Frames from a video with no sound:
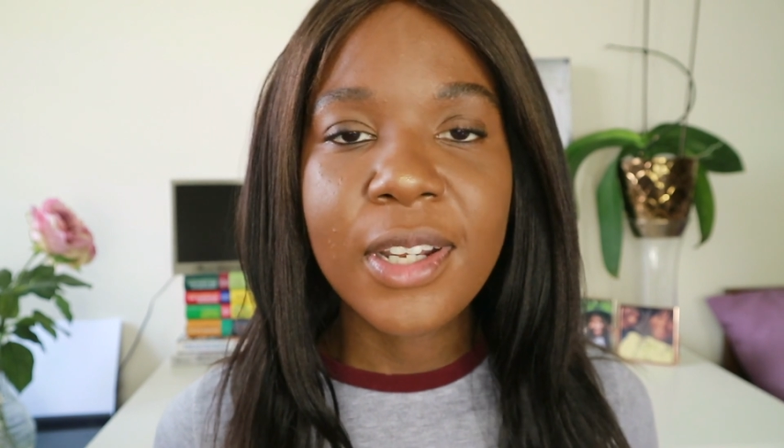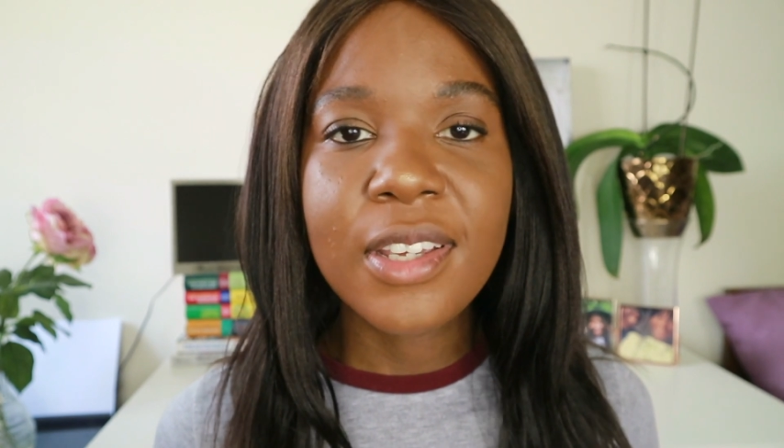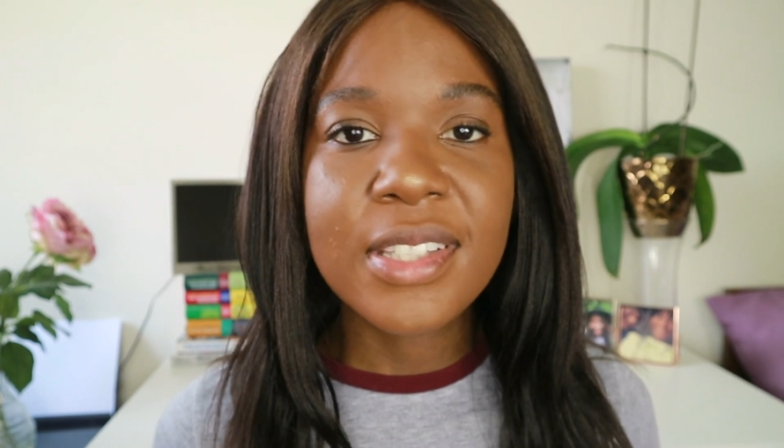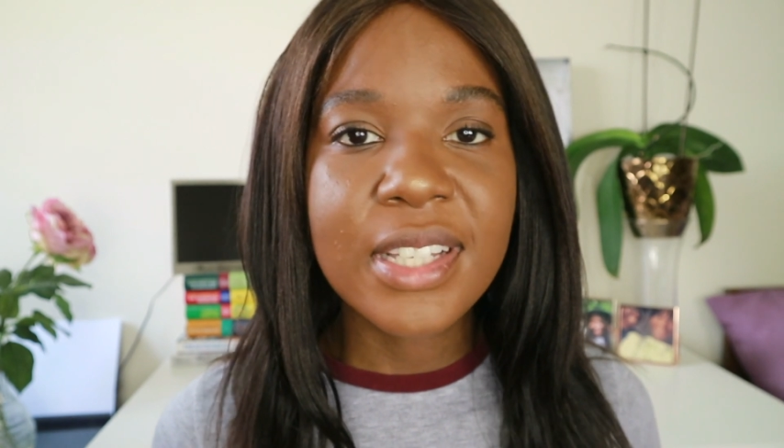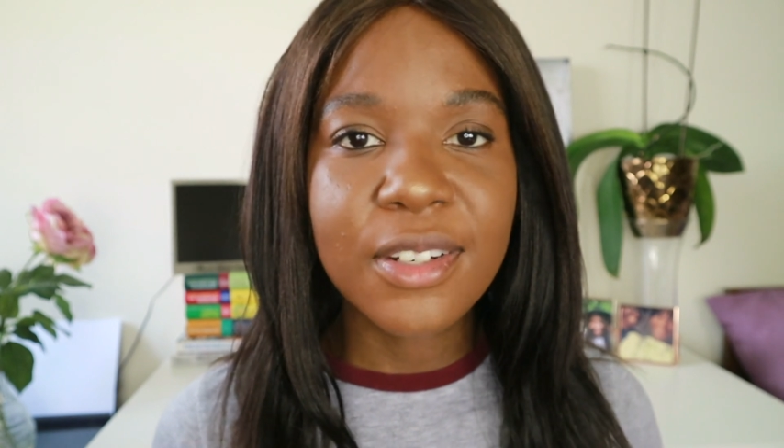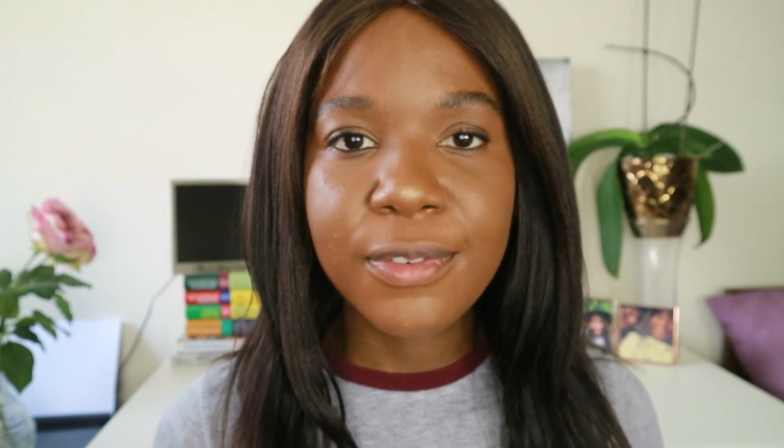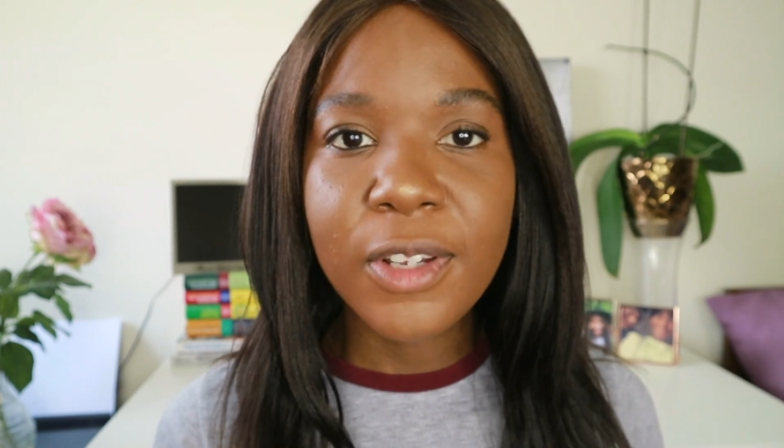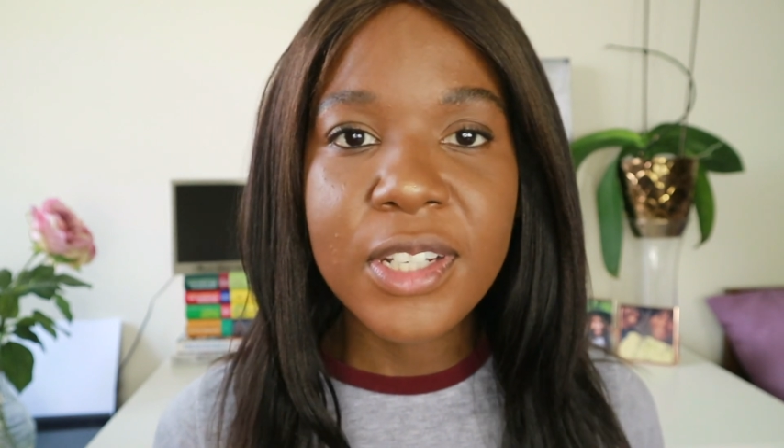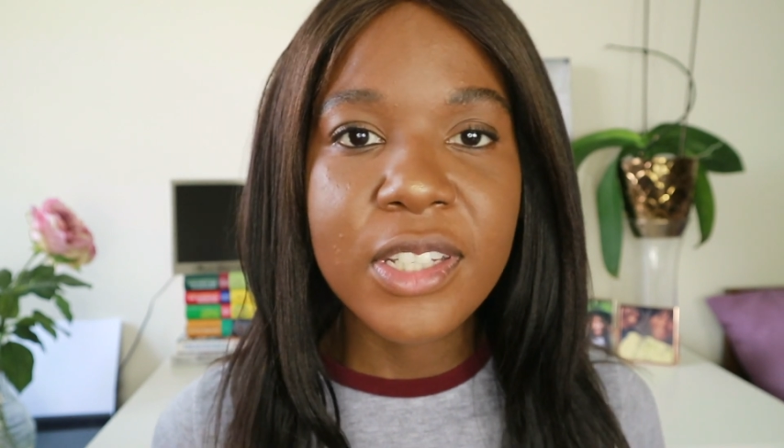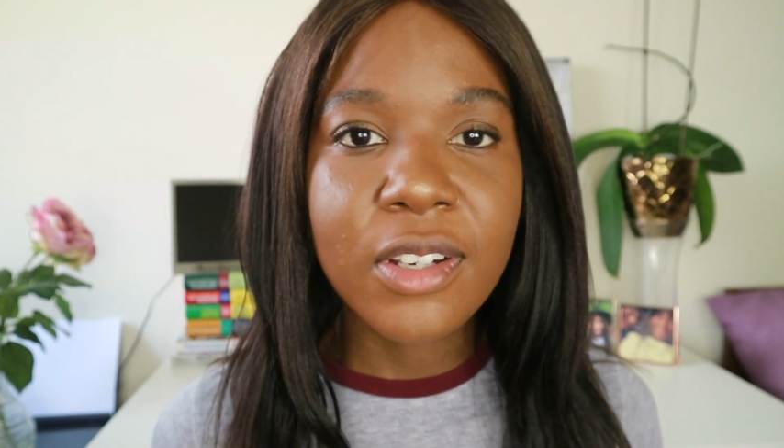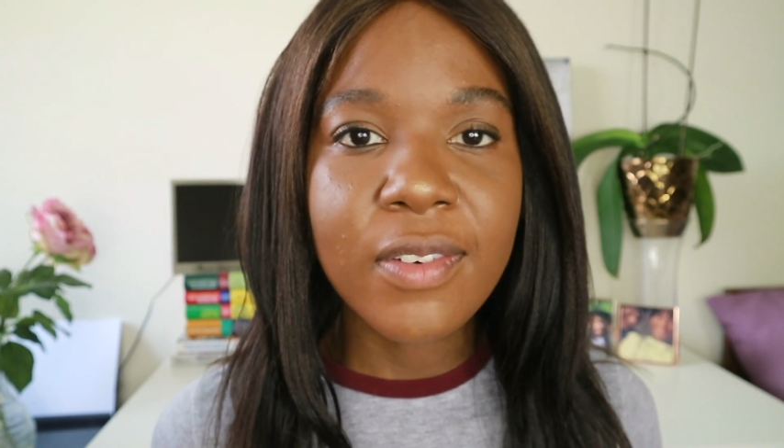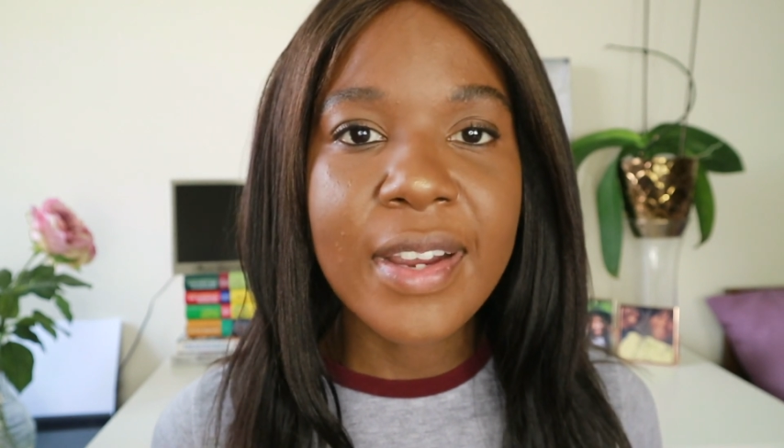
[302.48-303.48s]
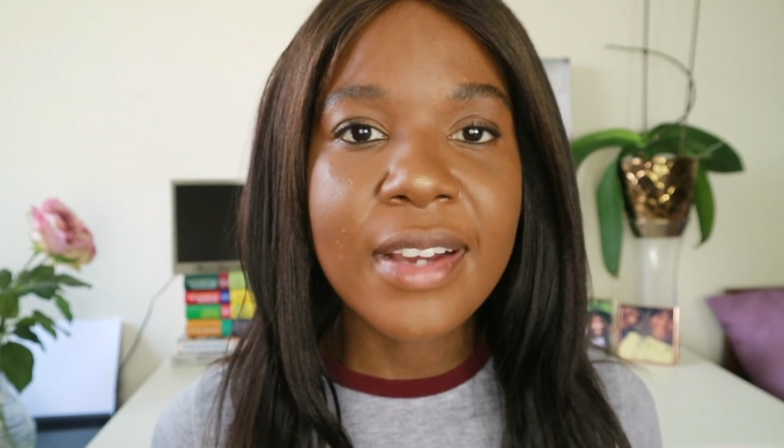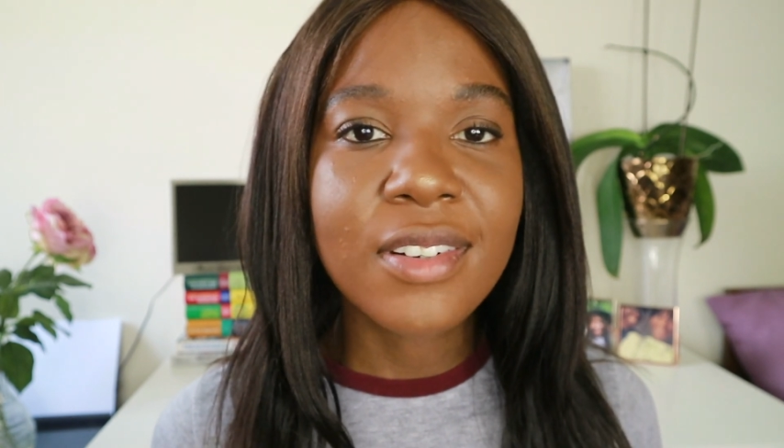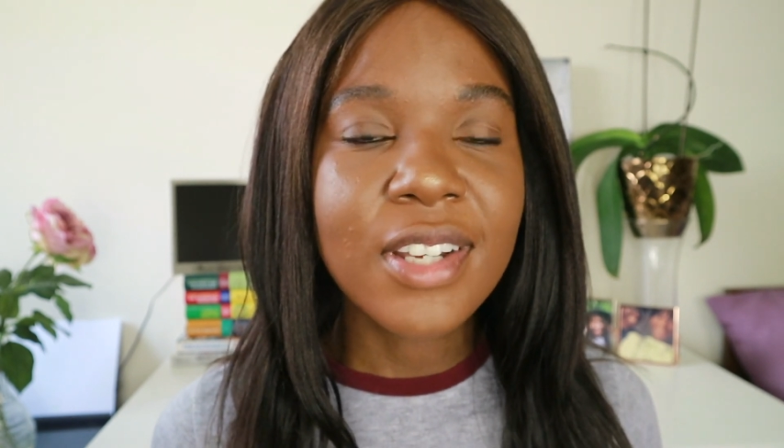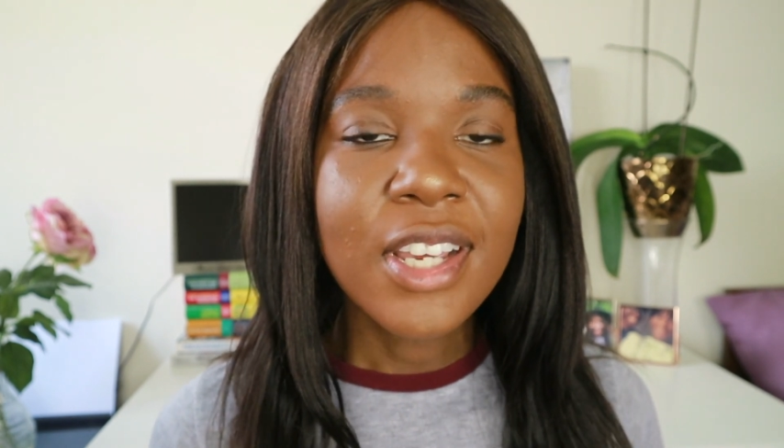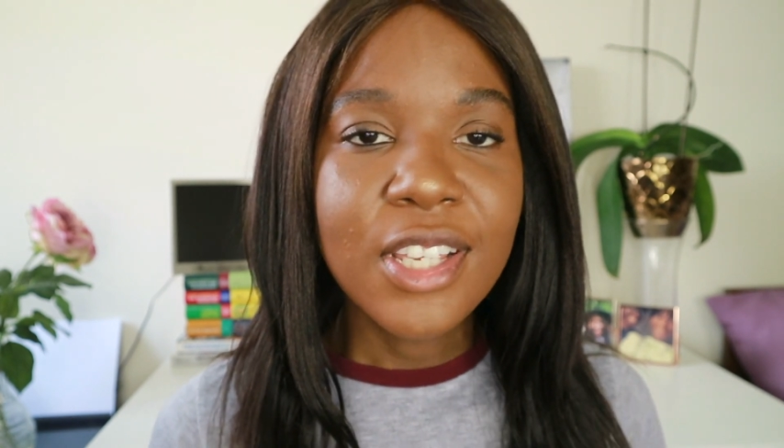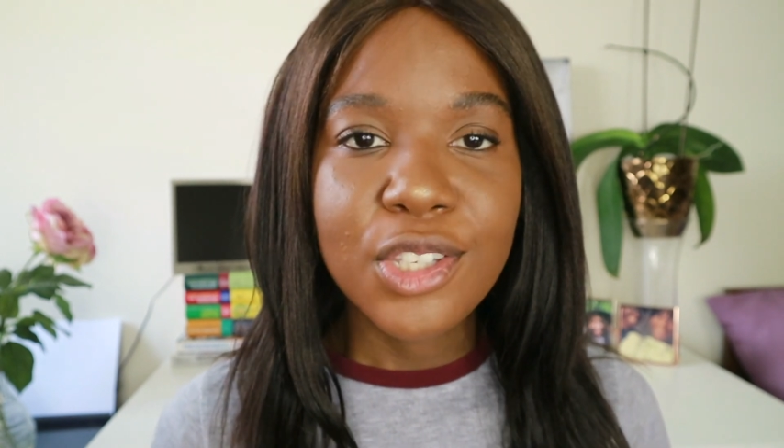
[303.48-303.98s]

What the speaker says: loans that are floating around,